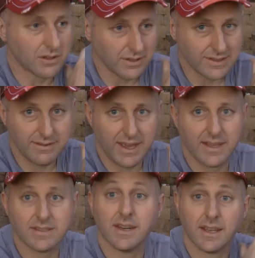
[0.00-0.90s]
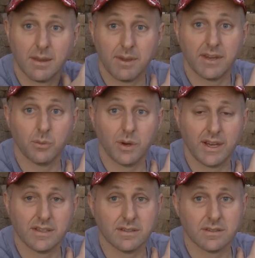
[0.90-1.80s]
cost of housing and compared to
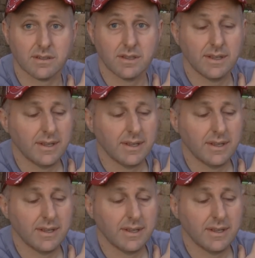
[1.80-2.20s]
wages.